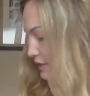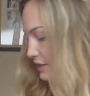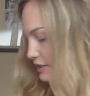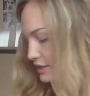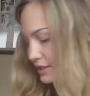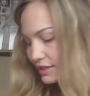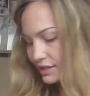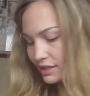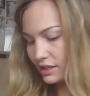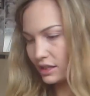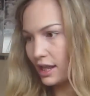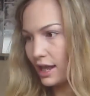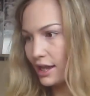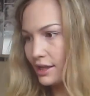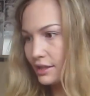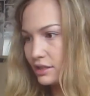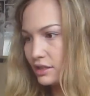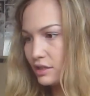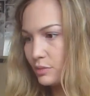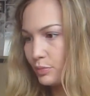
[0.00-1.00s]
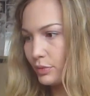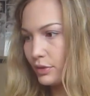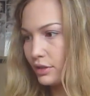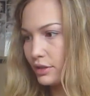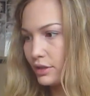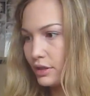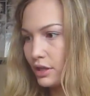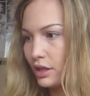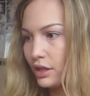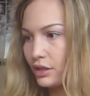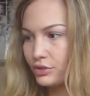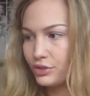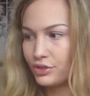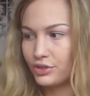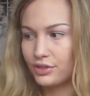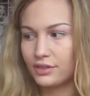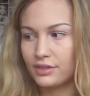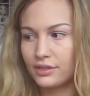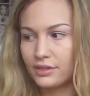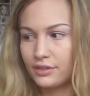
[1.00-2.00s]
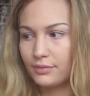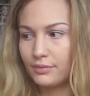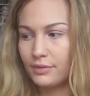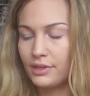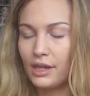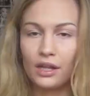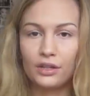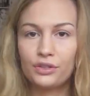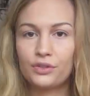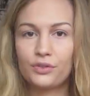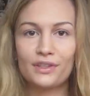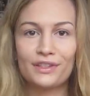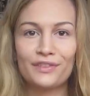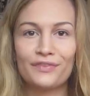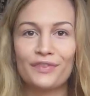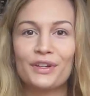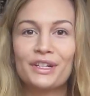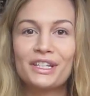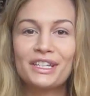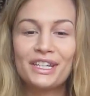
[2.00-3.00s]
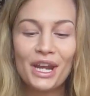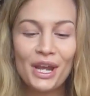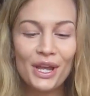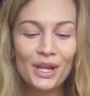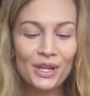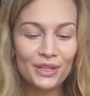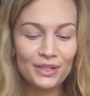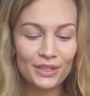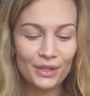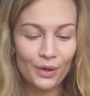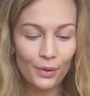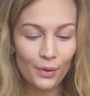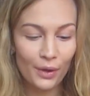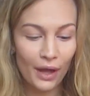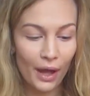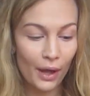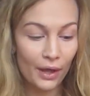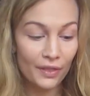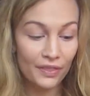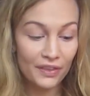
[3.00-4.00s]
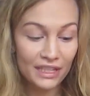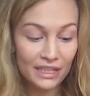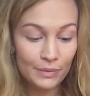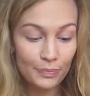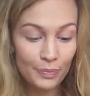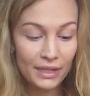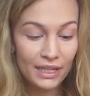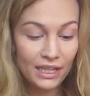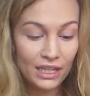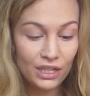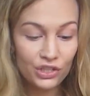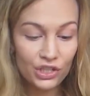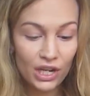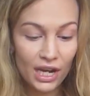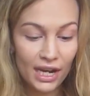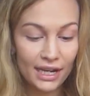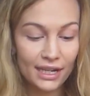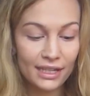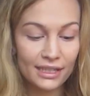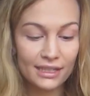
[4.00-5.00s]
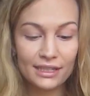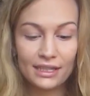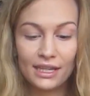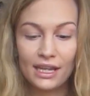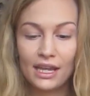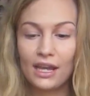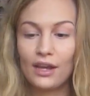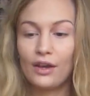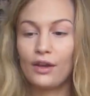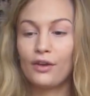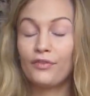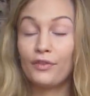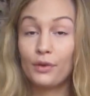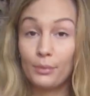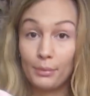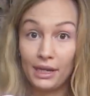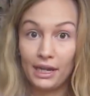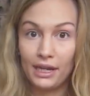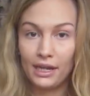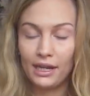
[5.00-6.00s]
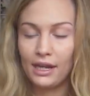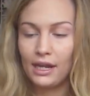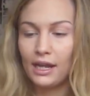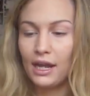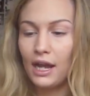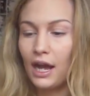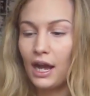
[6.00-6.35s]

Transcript: this isn't last, but I'll just, yeah, I'll do this first. So these PJs for me.